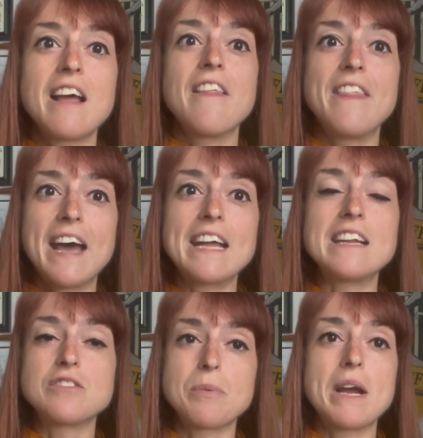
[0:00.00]
that
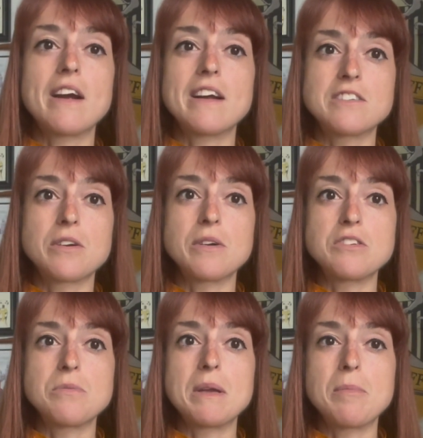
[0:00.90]
is where it's going
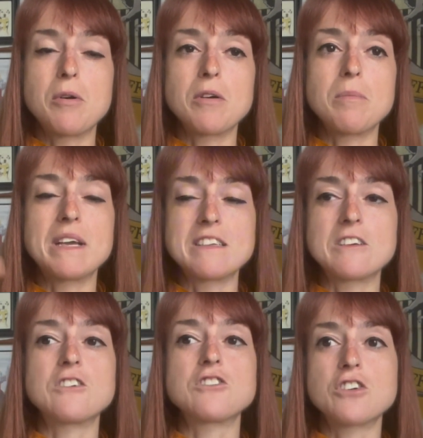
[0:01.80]
to be important, because
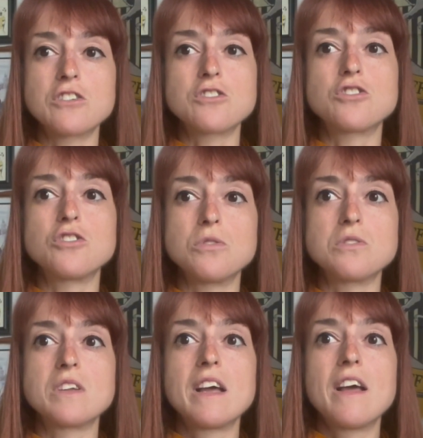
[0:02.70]
there are certain
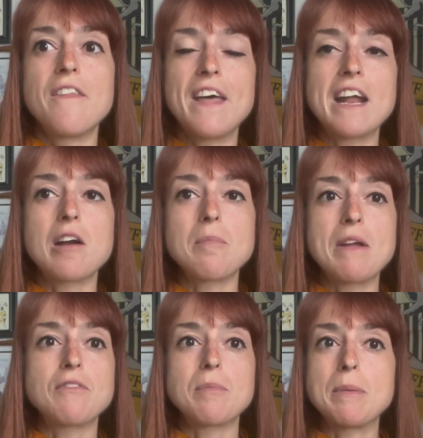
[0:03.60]
shoes that are
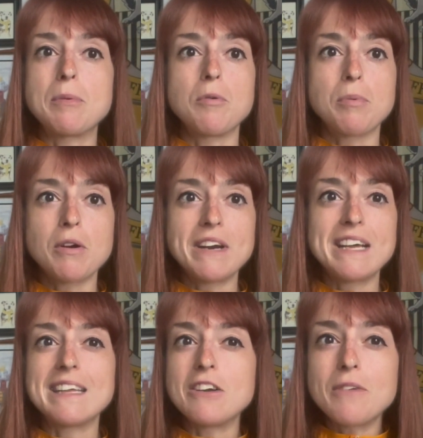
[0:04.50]
meant for people who pronate.
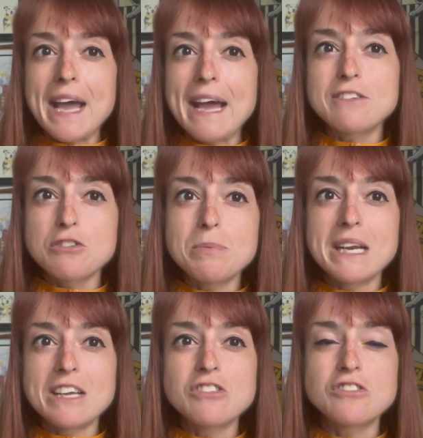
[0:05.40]
They don't have
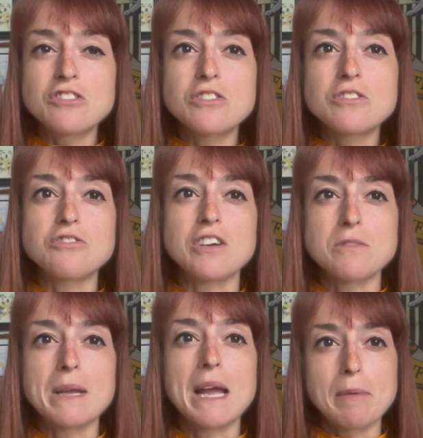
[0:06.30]
supination shoes. Trust
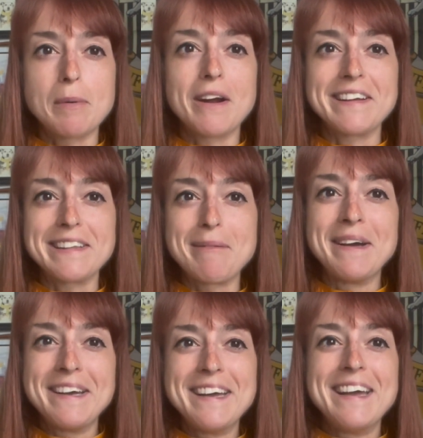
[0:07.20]
me, I'd be wearing them.
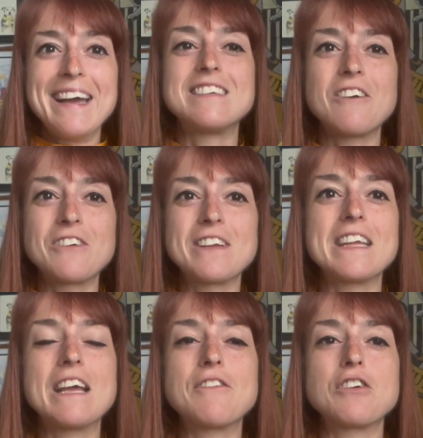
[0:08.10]

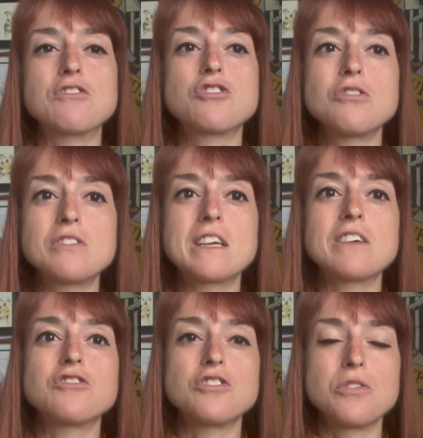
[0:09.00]
Definitely, if you're choosing
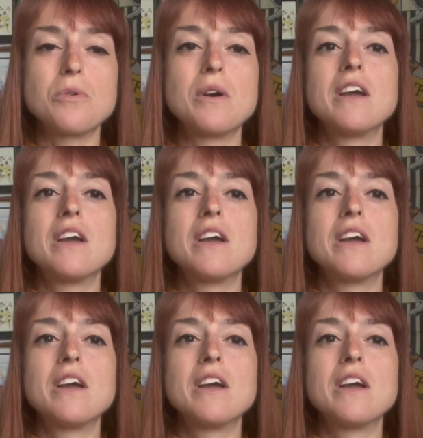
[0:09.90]
a shoe,